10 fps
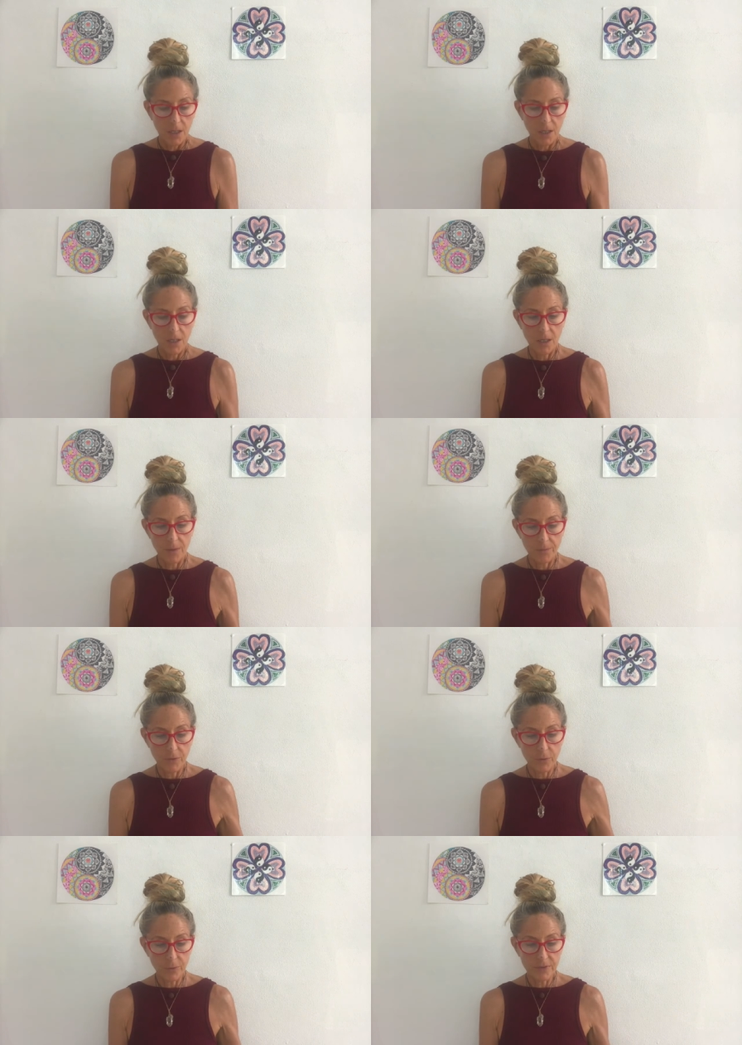Um,
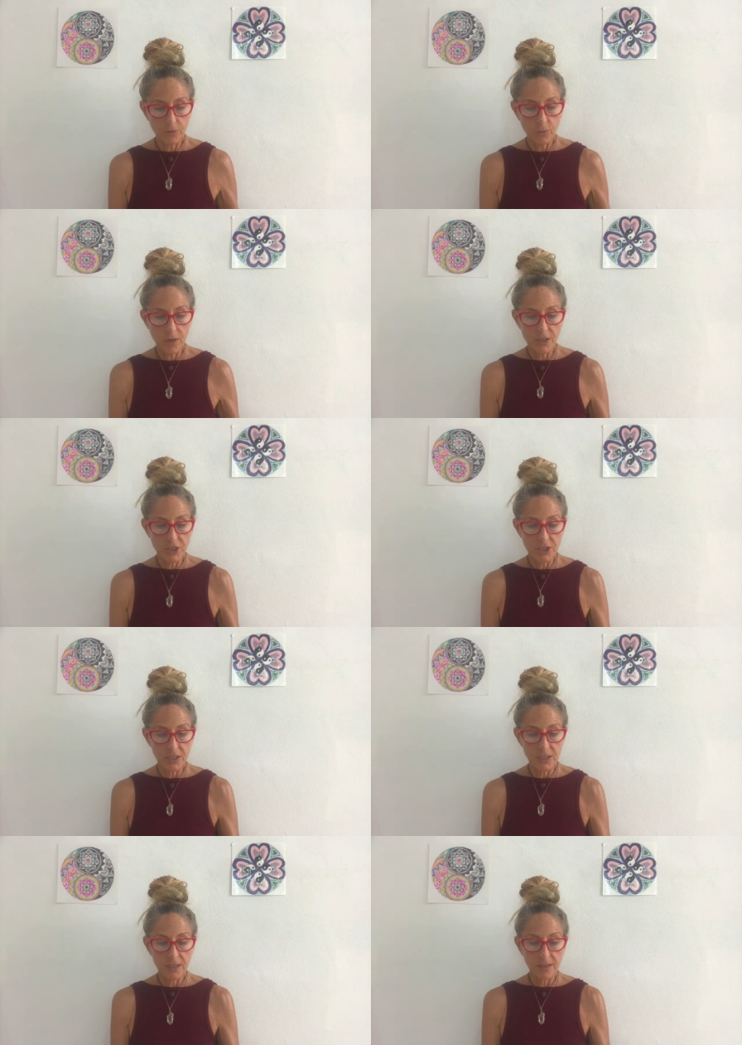there was the
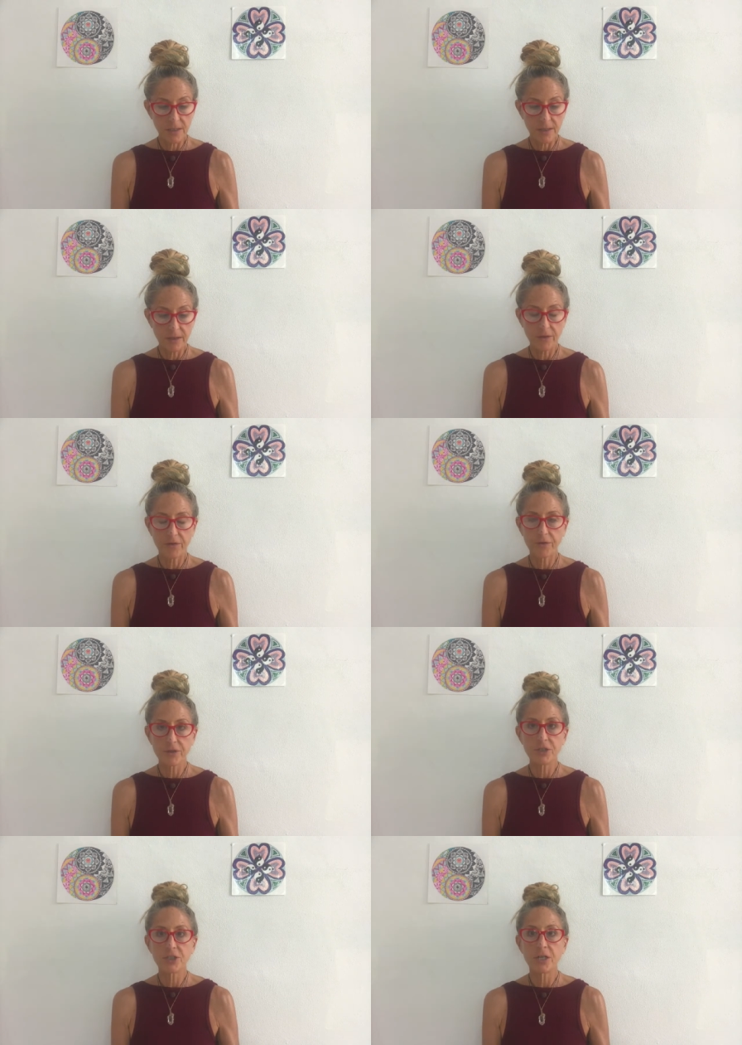1G, that the
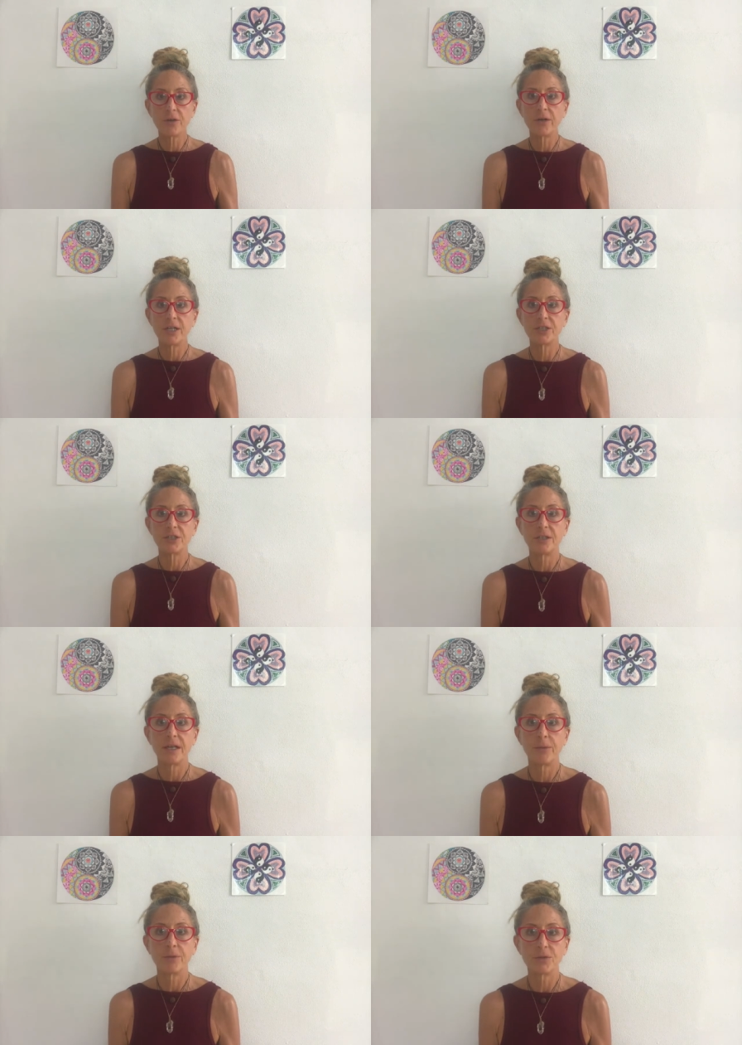first generation,
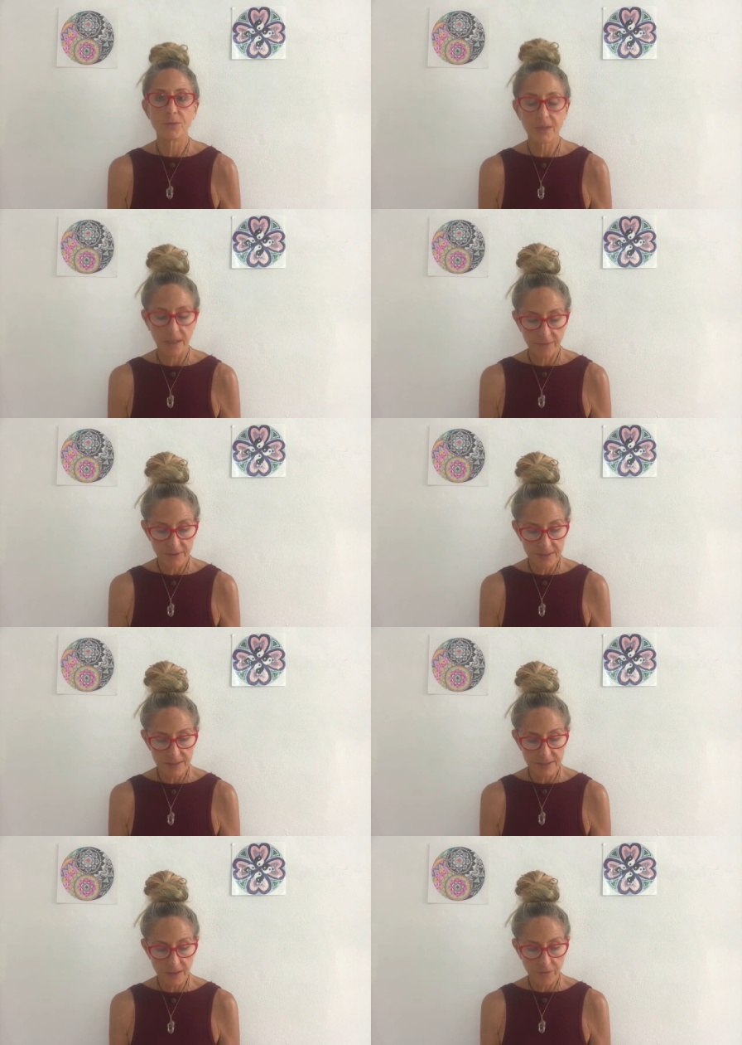that was gave us the
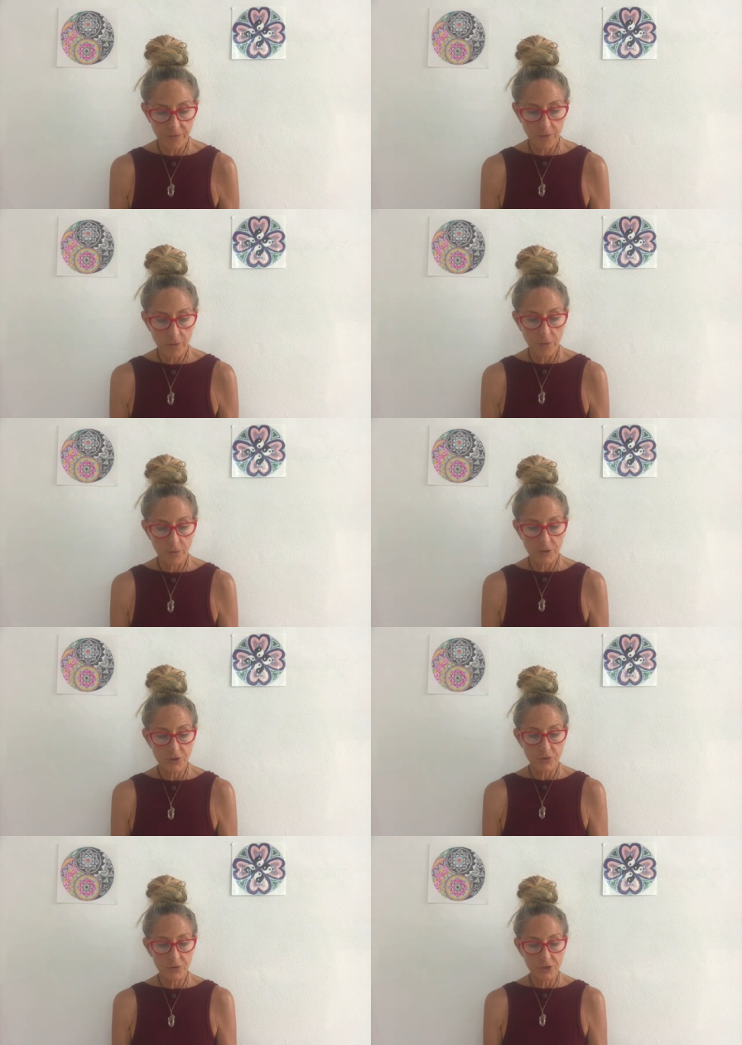cell phone, the
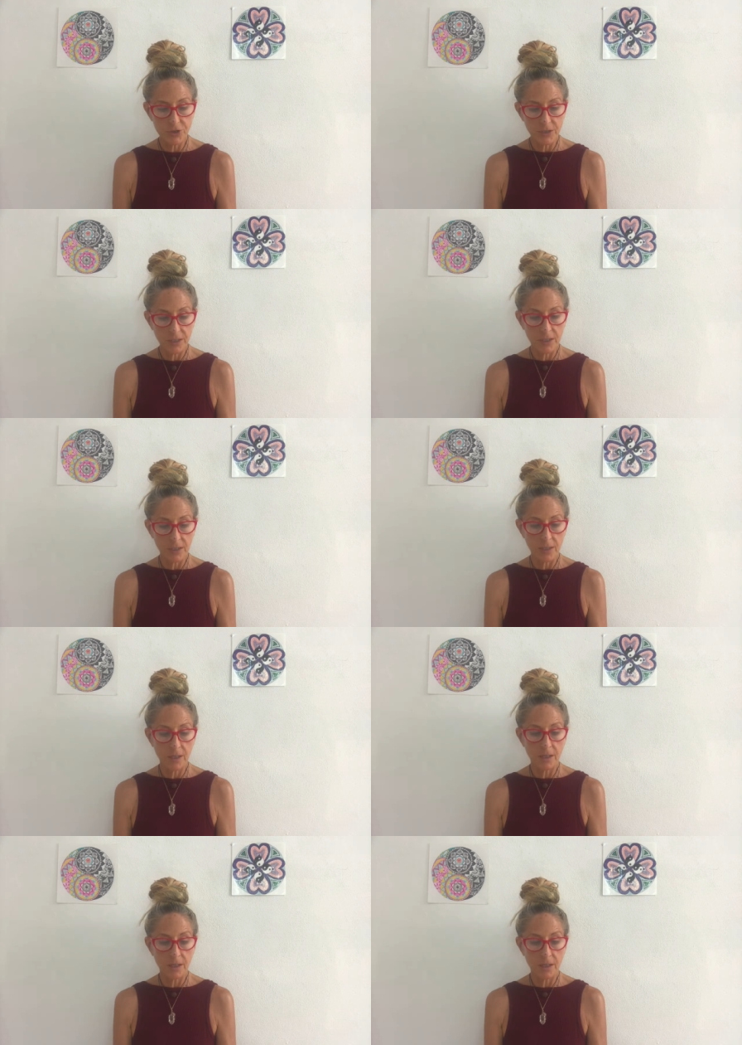2G uh,